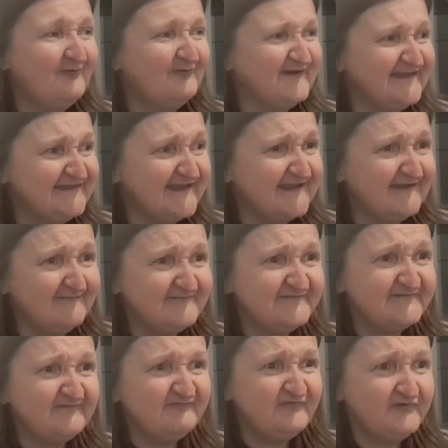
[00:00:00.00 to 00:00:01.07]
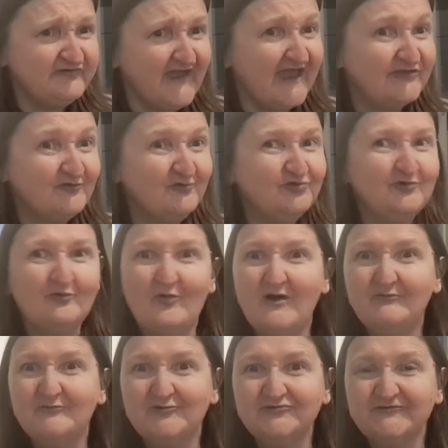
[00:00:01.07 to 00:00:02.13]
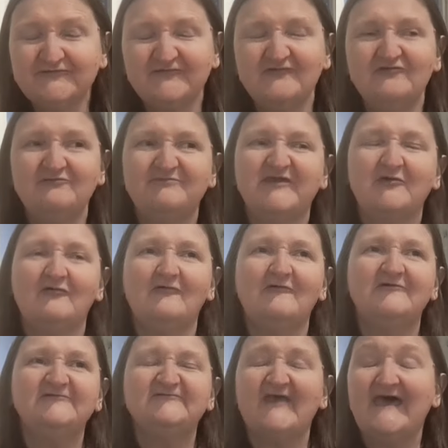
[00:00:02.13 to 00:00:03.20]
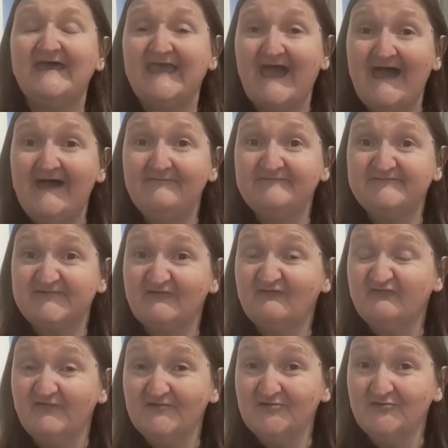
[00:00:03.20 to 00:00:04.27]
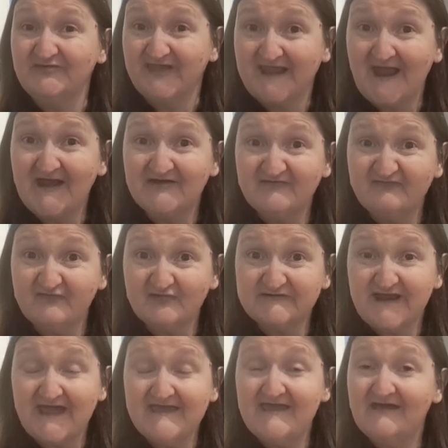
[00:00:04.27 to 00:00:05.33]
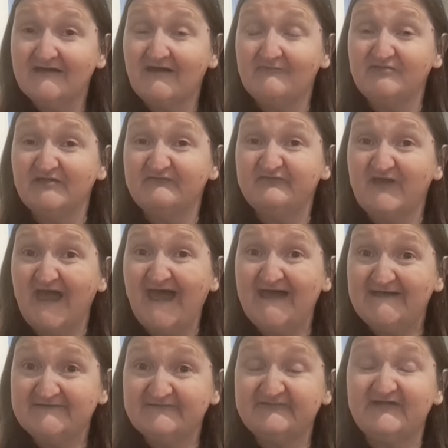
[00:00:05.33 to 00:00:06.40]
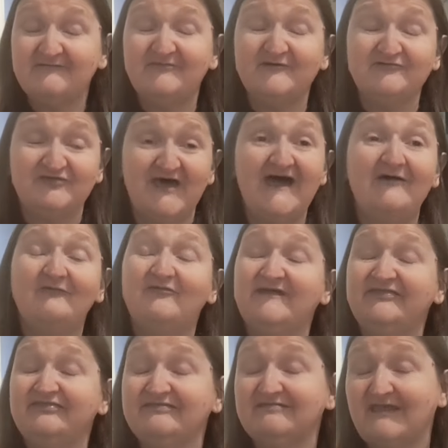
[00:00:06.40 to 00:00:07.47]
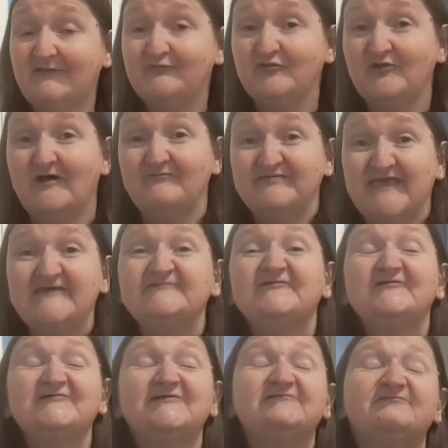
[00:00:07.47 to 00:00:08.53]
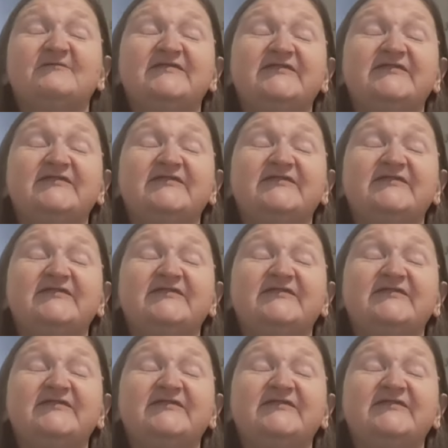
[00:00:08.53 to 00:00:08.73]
When it comes to food, I don't know what I'm going to do because I am still following the carnivore diet. A couple of you asked about that when I put up yesterday's